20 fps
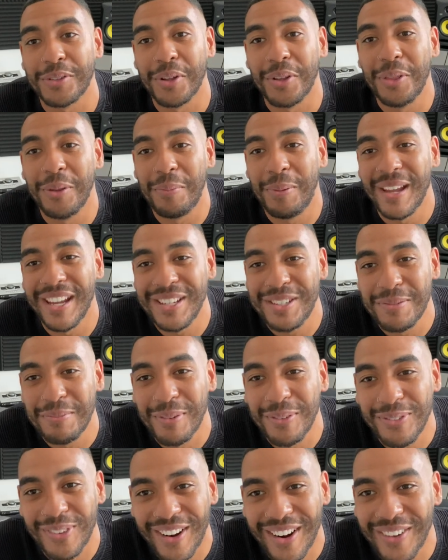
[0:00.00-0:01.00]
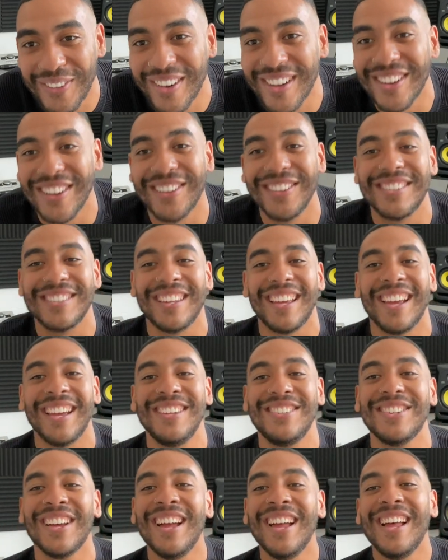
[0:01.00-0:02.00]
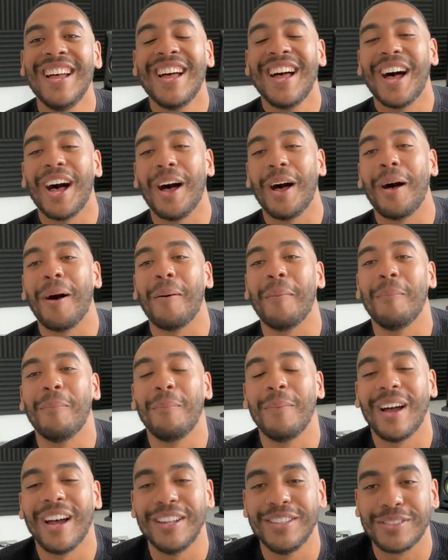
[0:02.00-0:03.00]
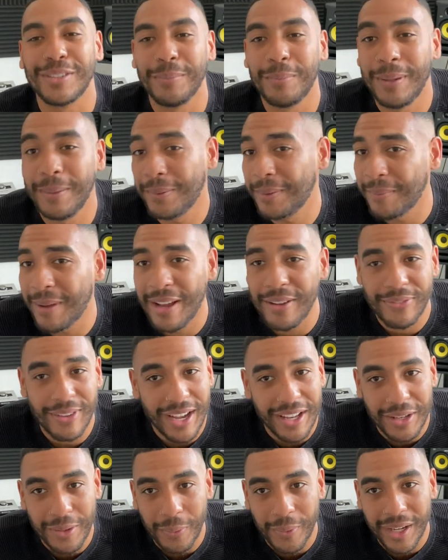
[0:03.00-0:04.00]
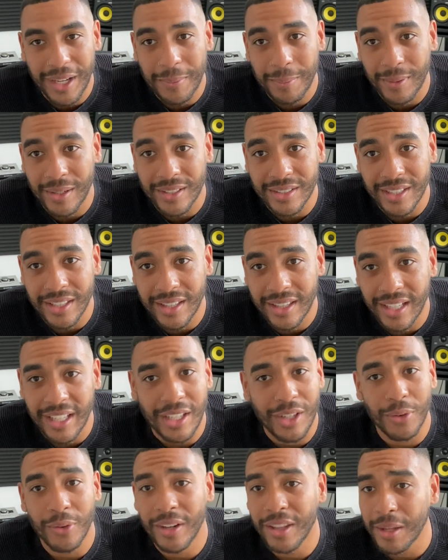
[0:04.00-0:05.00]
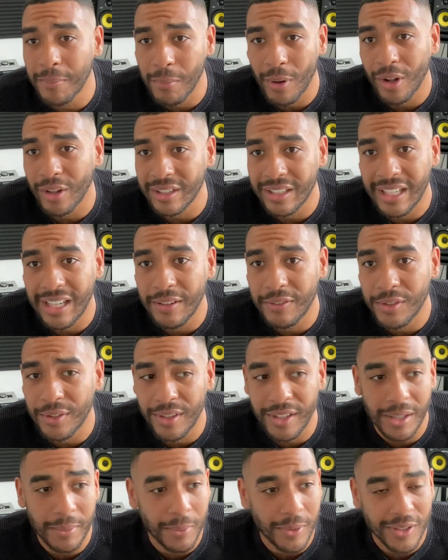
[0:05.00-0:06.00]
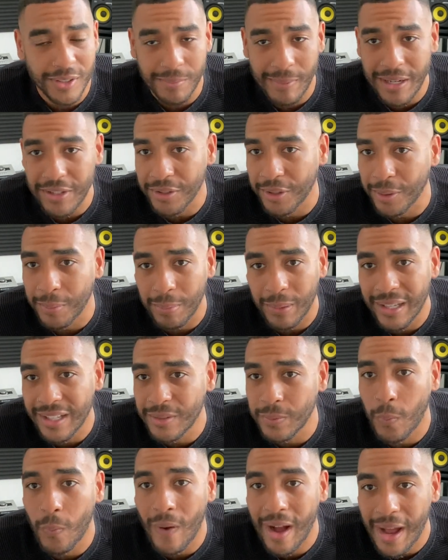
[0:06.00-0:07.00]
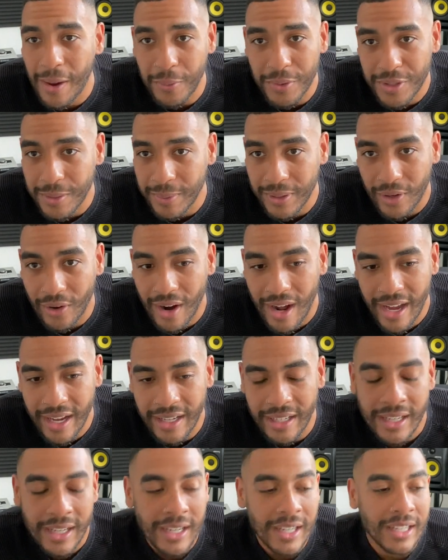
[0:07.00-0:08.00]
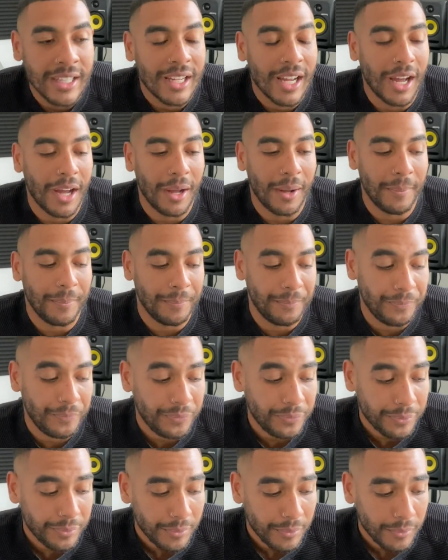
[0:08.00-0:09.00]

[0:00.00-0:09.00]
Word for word: was on the beach before I went on stage. Um, and some people might find it weird because you think you're in the Maldives, you're in the most magical place, why would you be crying? Um,